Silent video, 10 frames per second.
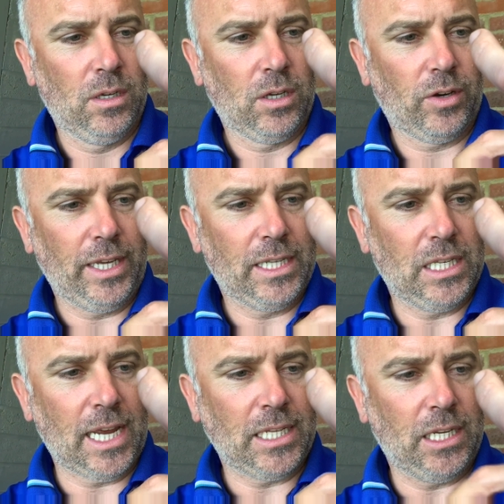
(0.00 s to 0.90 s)
Got your
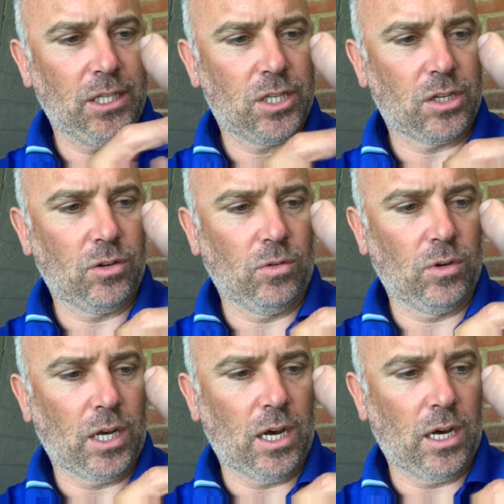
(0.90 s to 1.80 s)
settings,
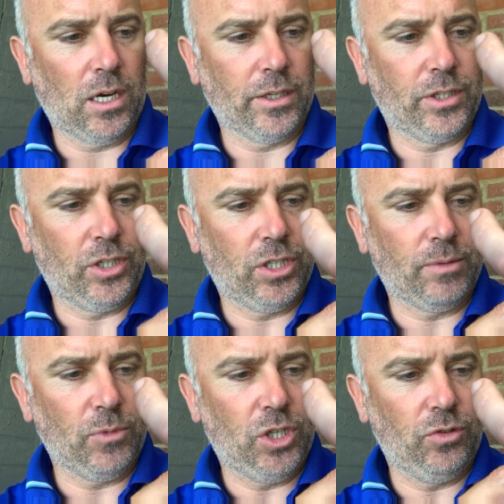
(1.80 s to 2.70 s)
scorecard,
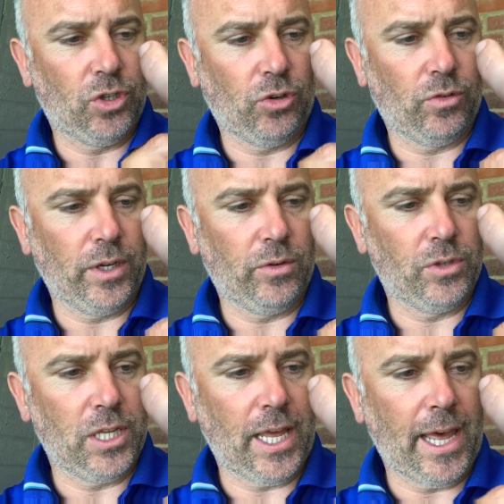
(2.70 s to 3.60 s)
some
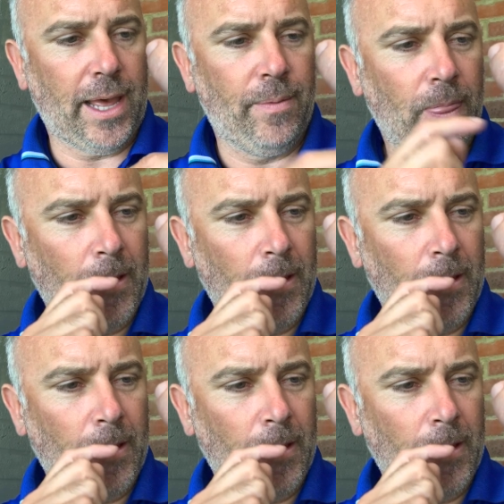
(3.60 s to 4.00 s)
tutorials there.